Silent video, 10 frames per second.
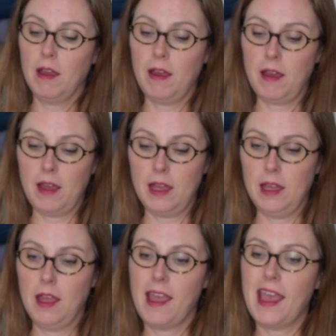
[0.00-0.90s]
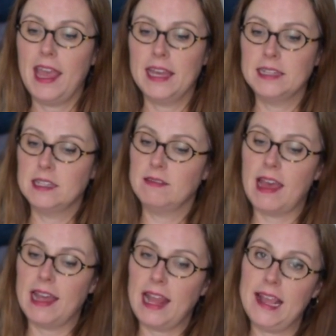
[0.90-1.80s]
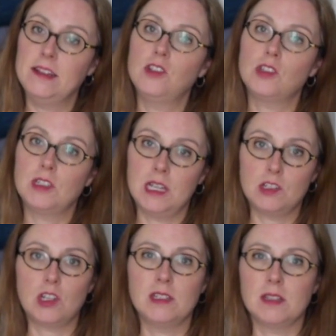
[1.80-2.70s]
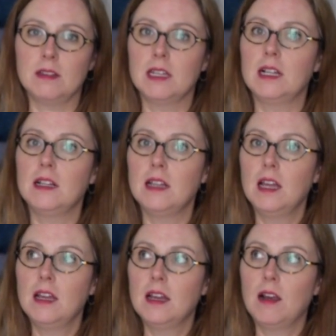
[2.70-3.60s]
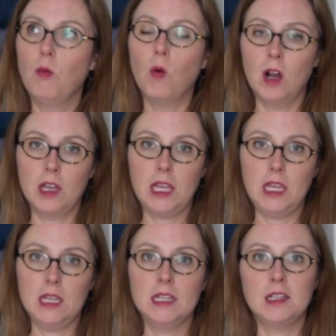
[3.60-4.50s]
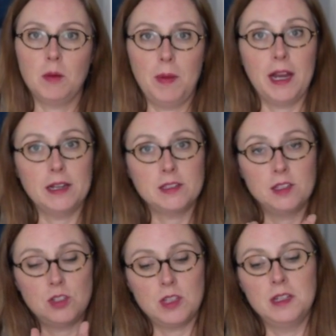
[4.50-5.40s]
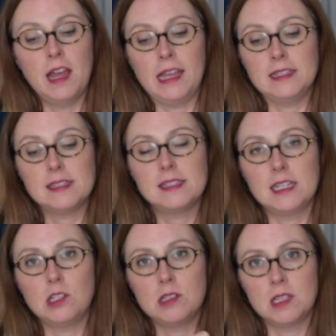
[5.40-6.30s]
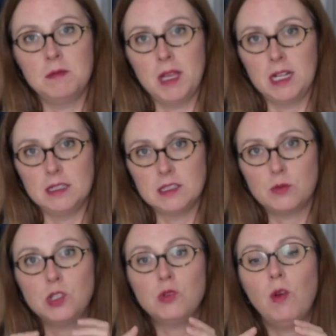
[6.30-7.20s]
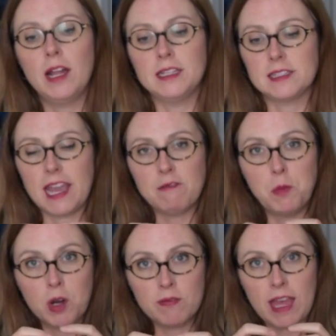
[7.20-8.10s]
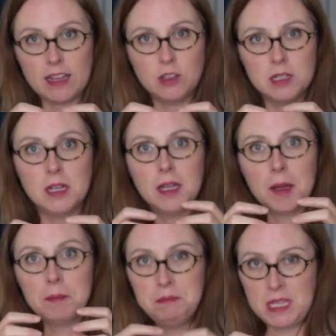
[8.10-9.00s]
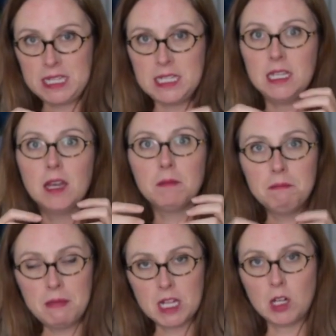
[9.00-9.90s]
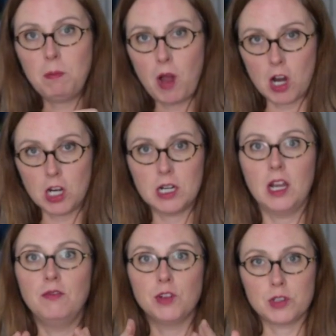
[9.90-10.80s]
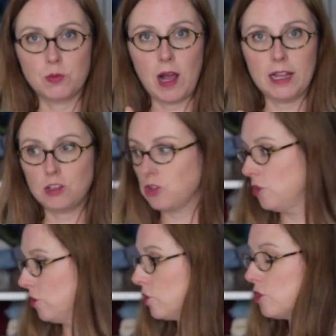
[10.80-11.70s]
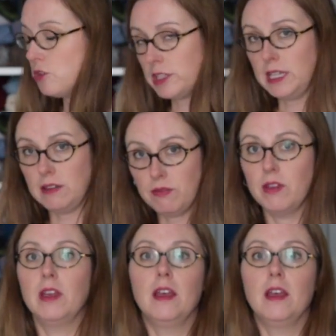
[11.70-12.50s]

And that edge stitch is a little wonky in comparison to the nice stitches in the middle. So what you want is to have more of that good meaty middle part of your swatch or your sleeve,